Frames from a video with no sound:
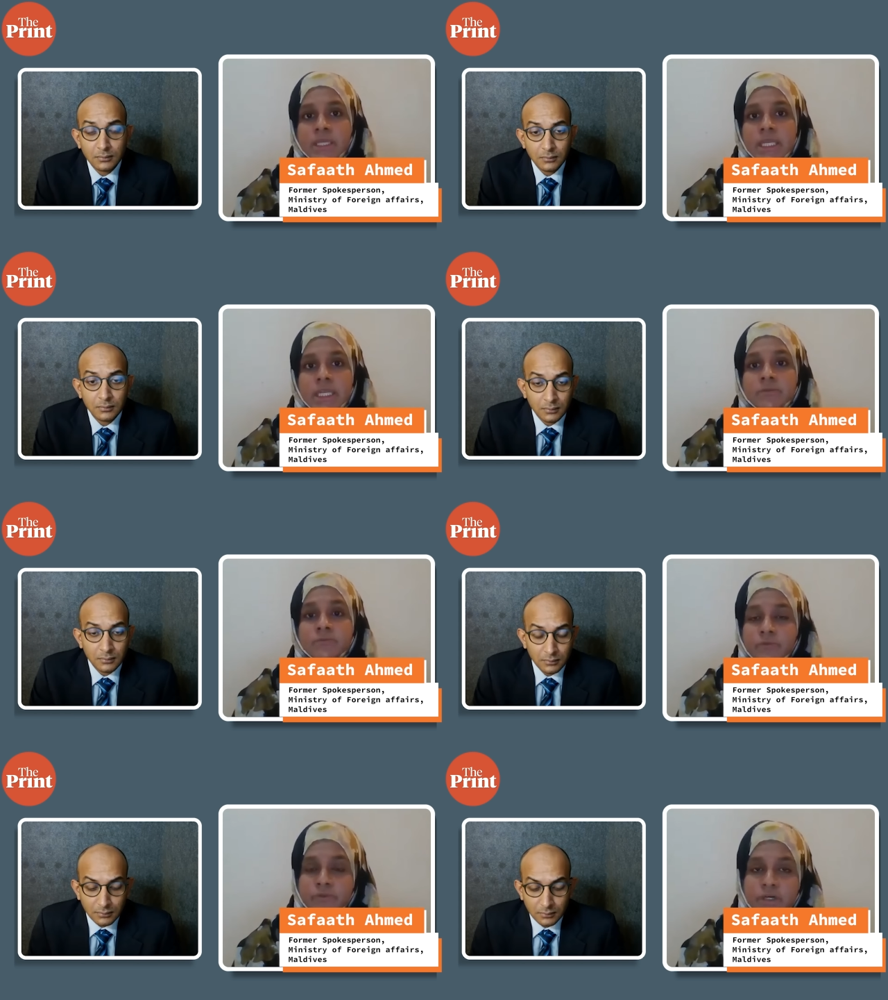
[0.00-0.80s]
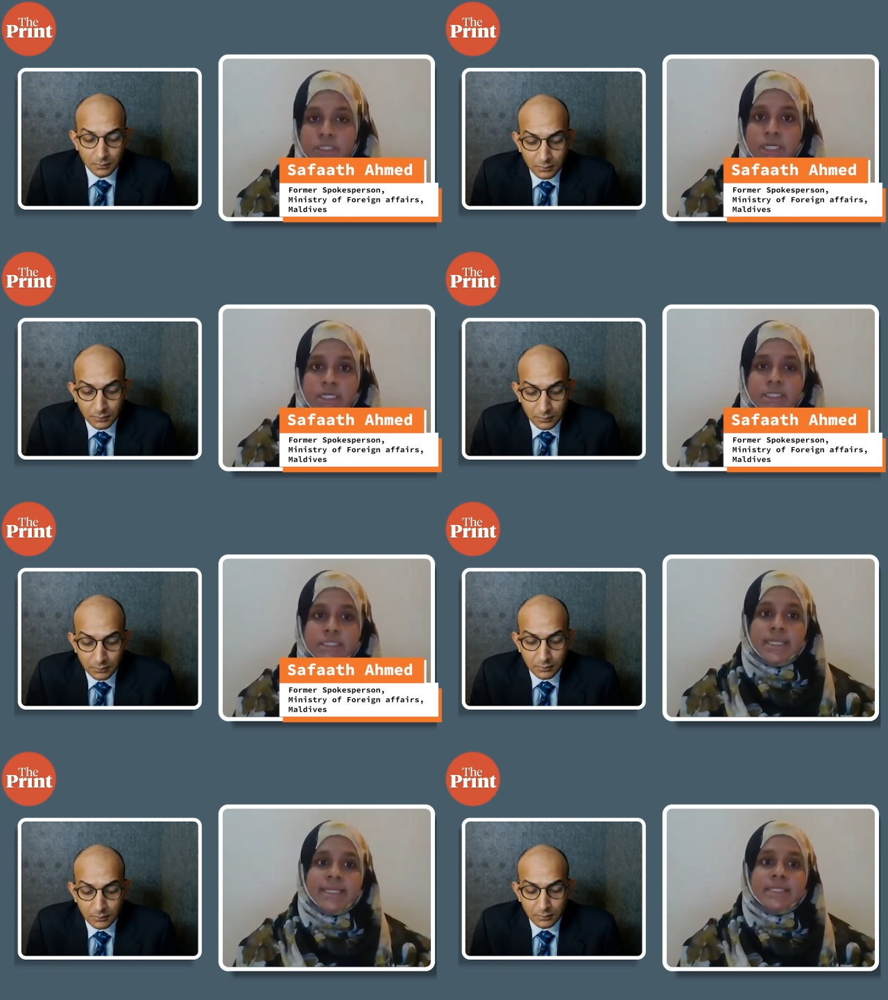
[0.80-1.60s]
Speaker 1: in further
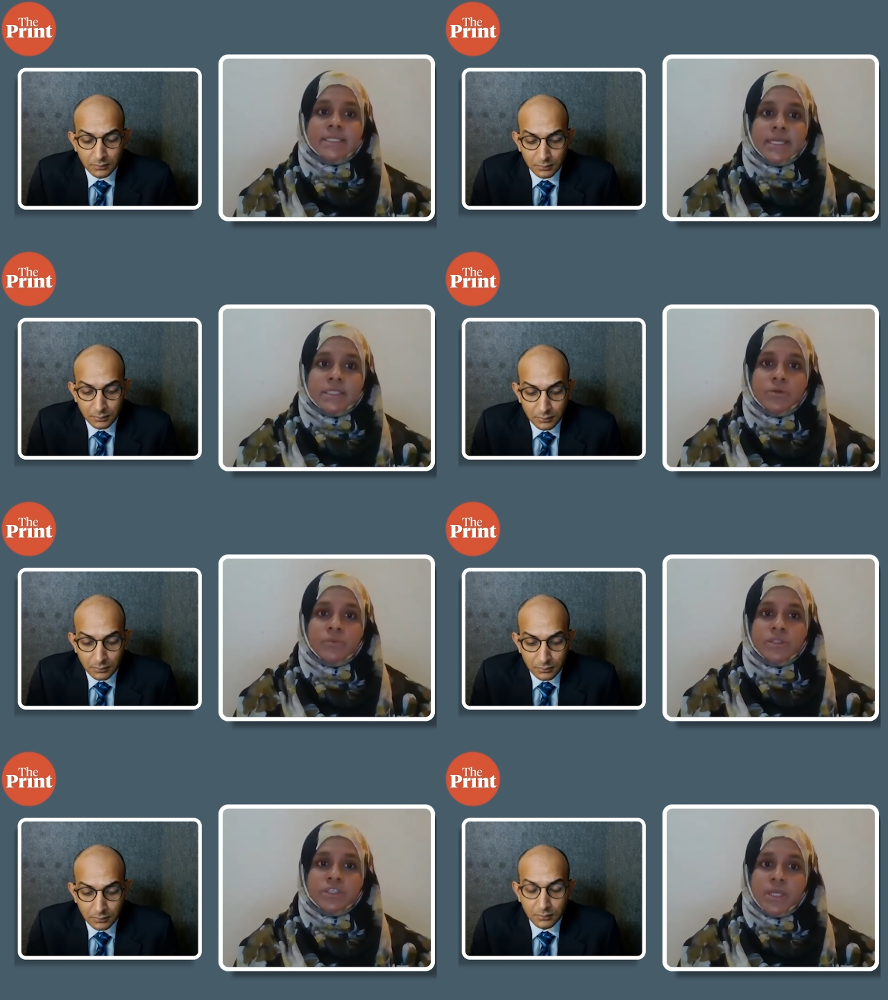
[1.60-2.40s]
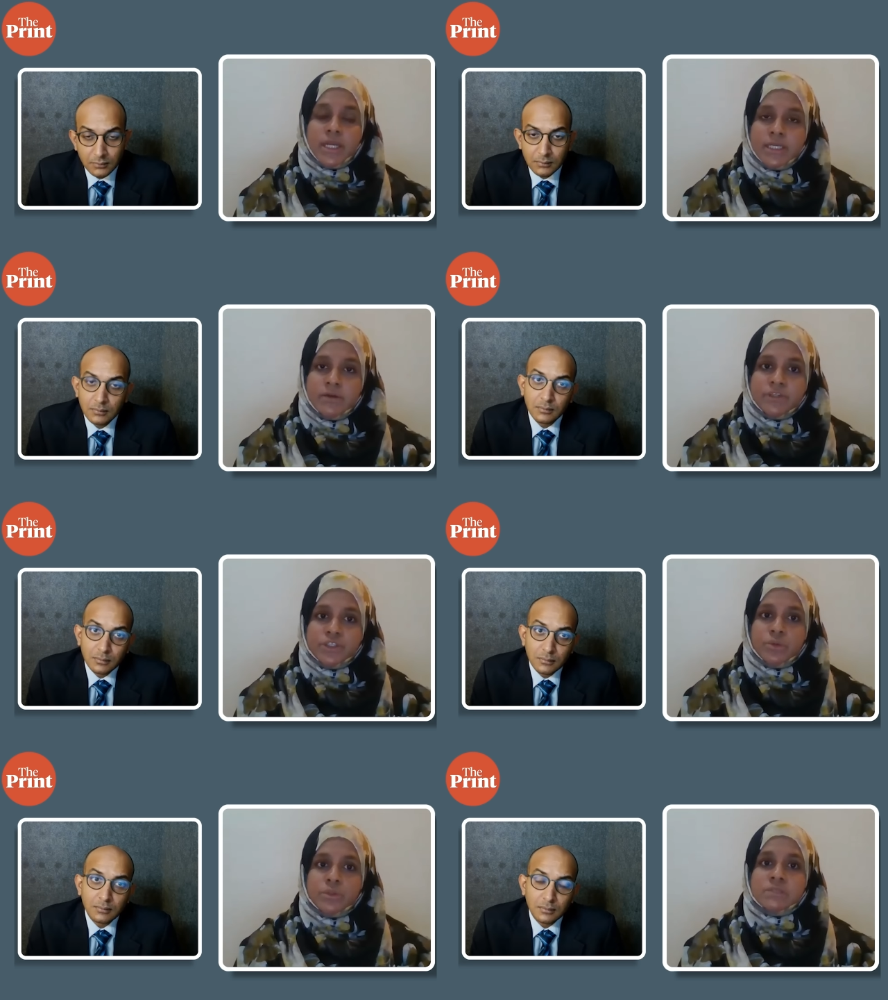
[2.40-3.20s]
undertaking debt with China,
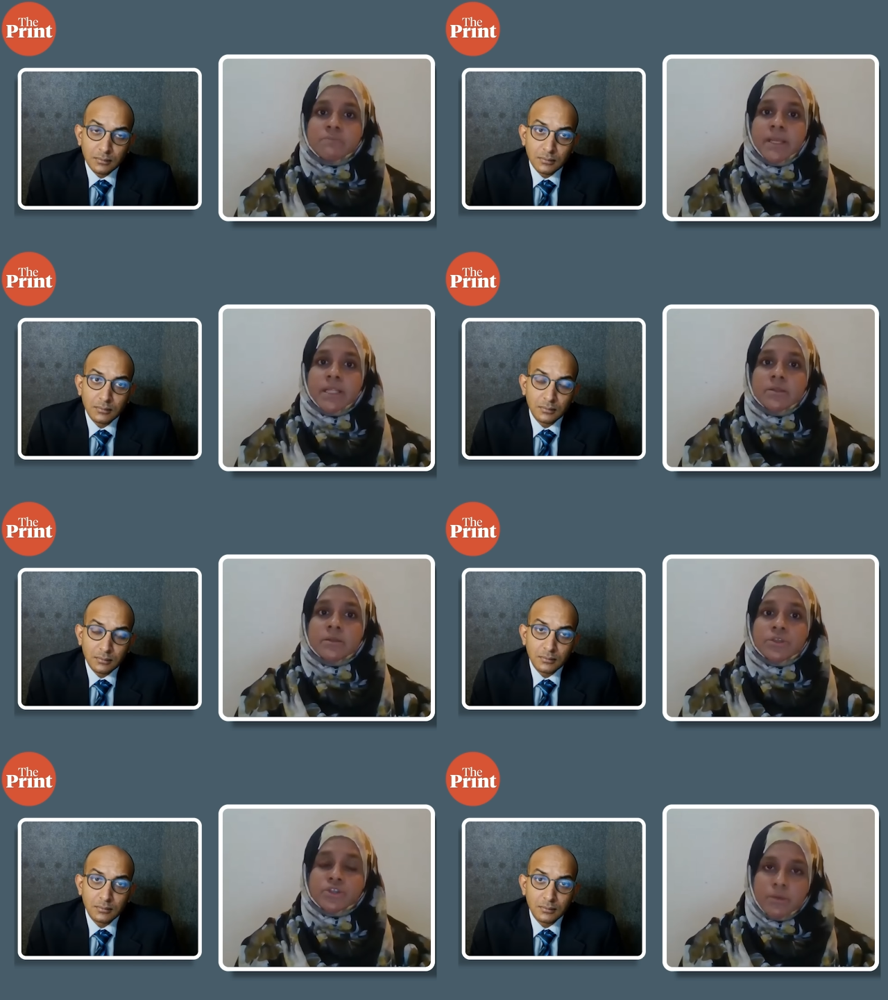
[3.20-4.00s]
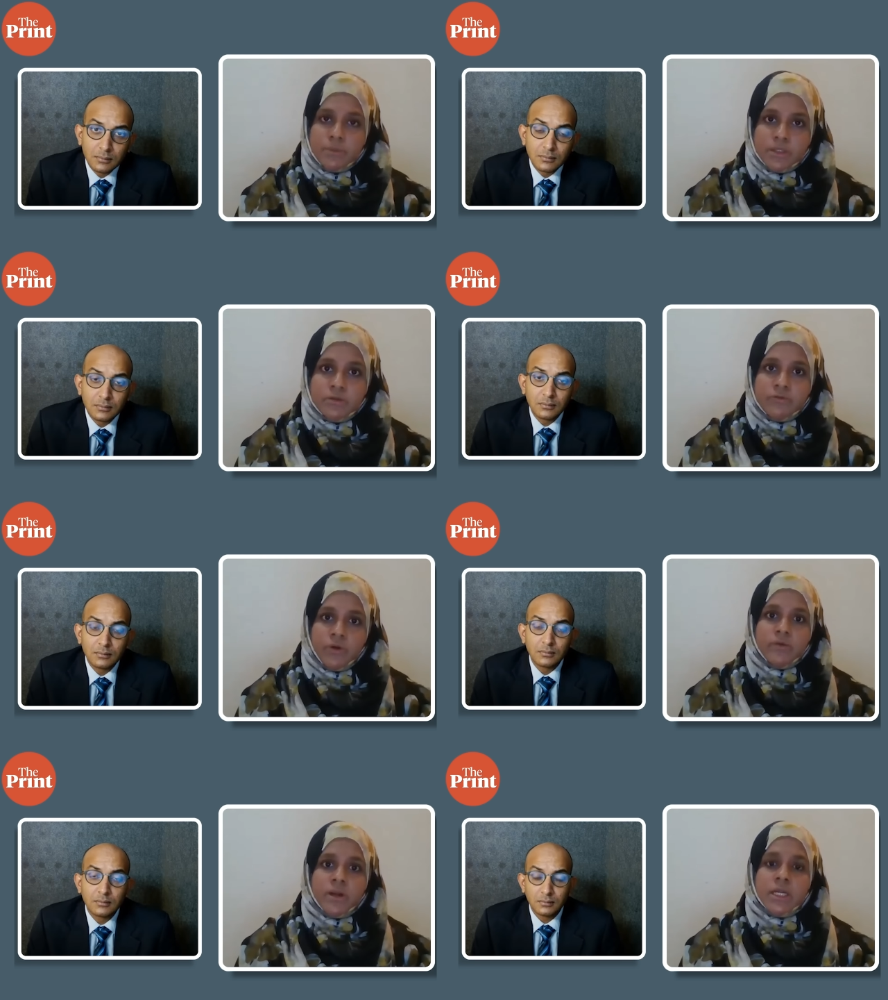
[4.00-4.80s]
which could spell trouble for
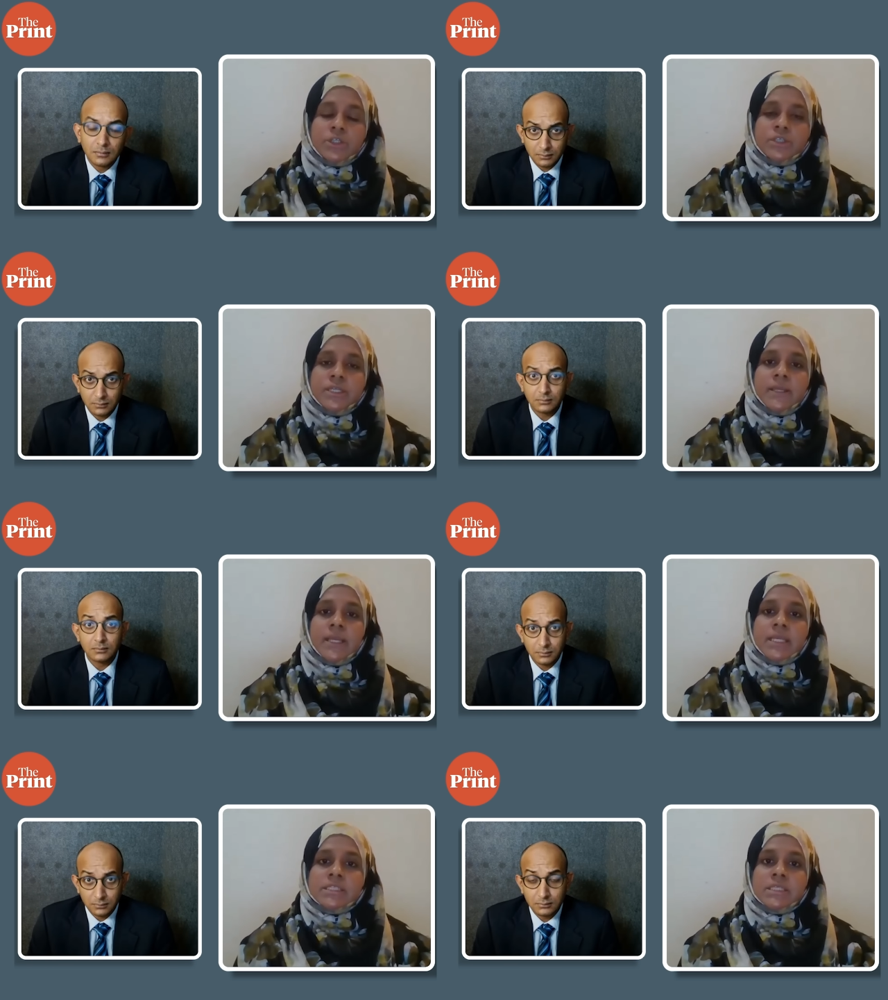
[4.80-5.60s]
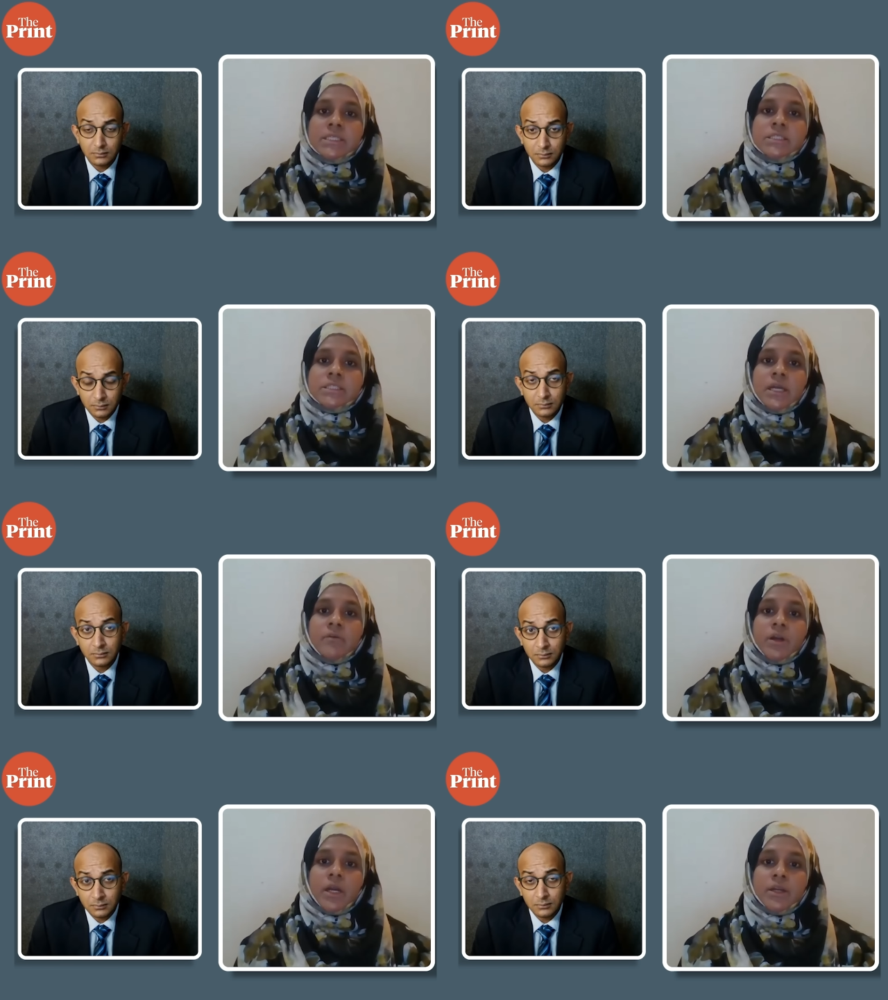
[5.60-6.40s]
our country, since our
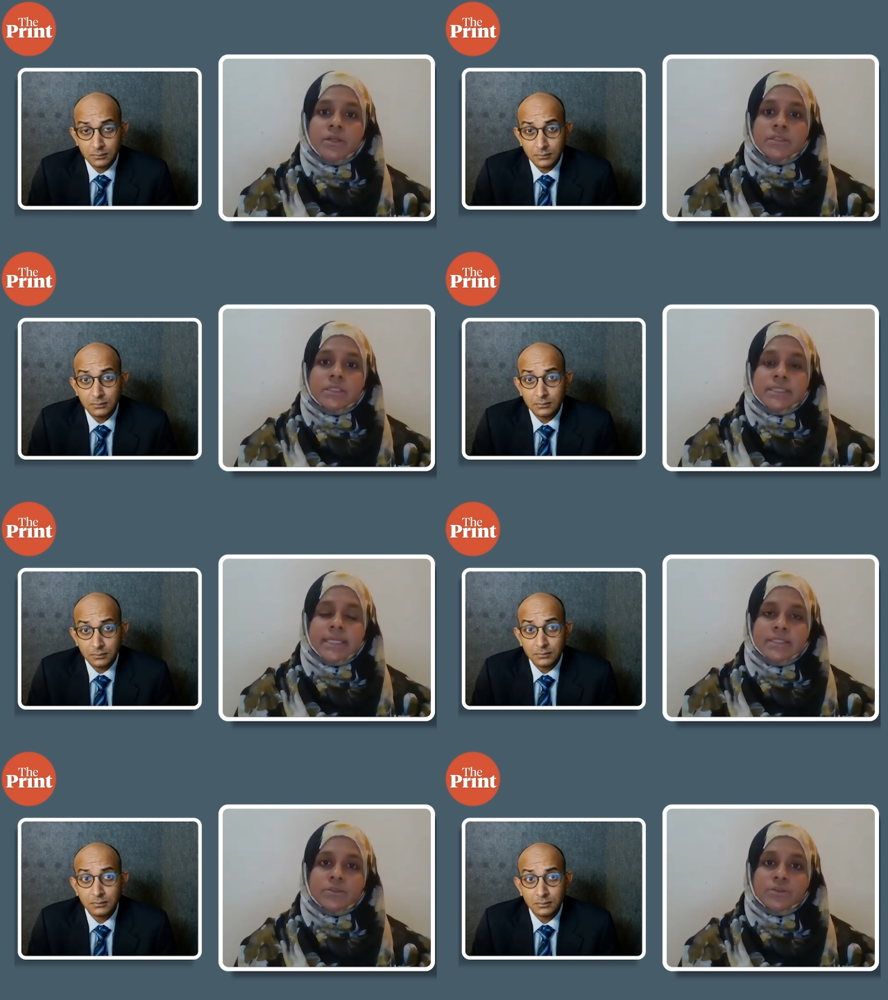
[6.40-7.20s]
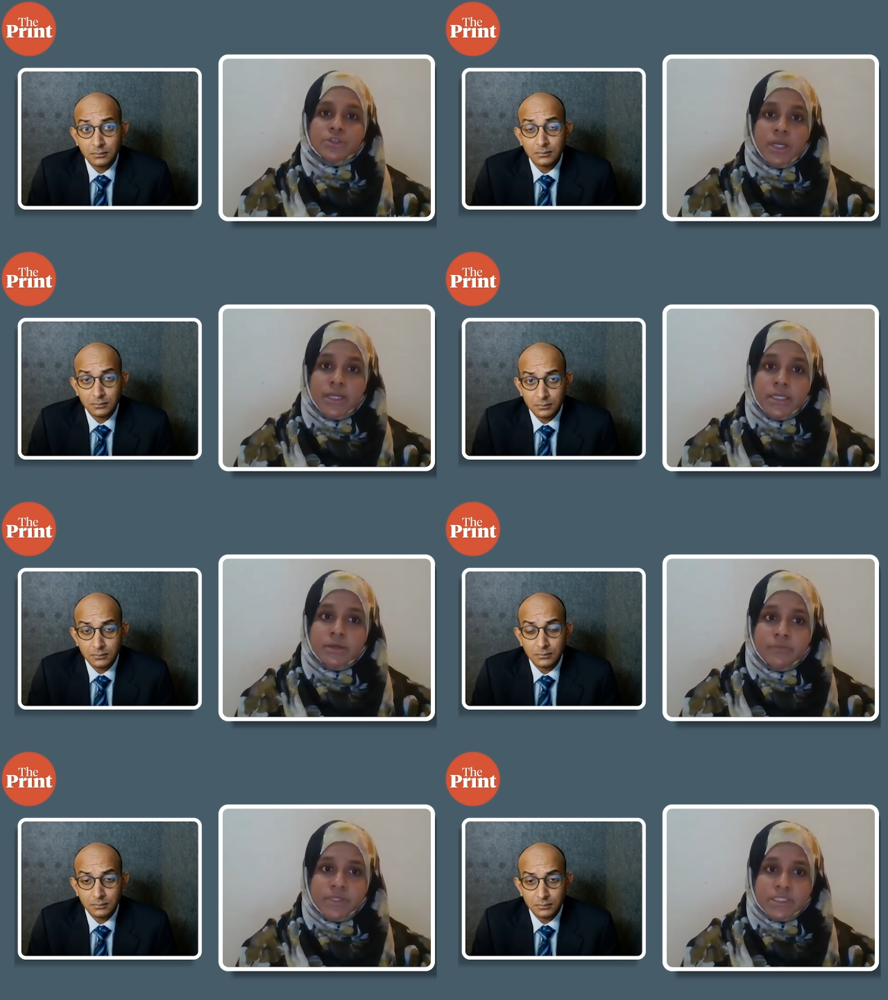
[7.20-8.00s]
current debt to China
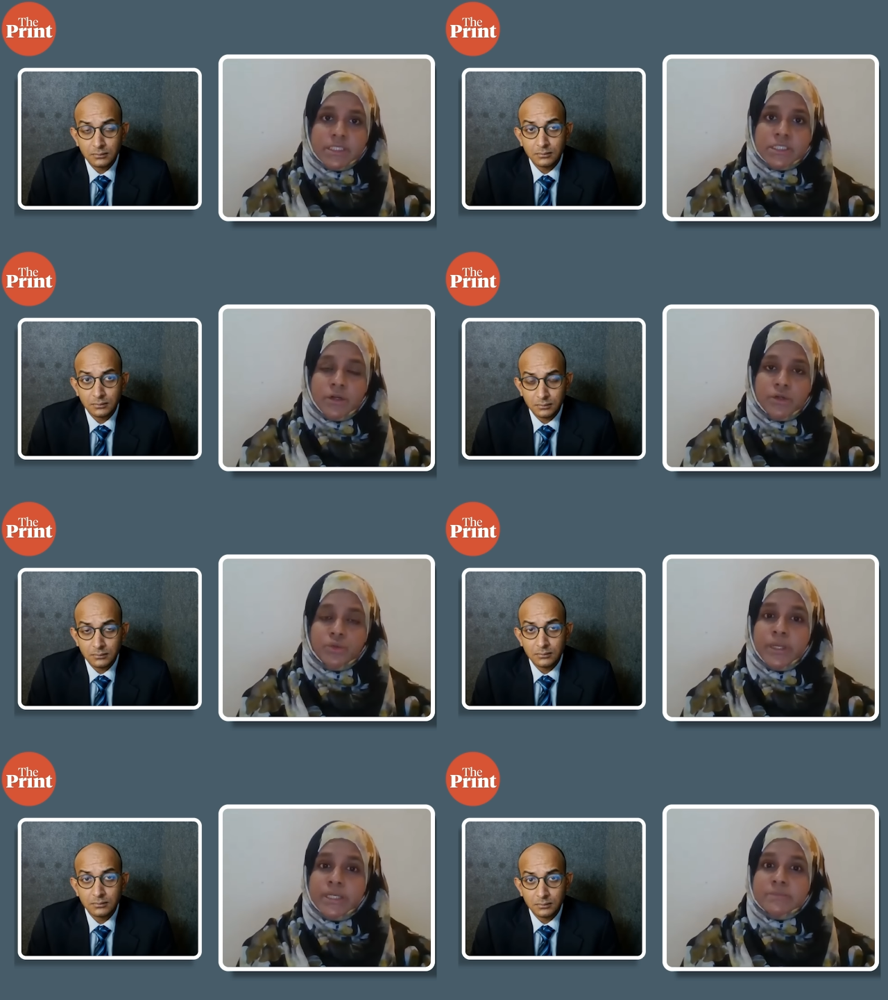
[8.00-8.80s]
represents around twenty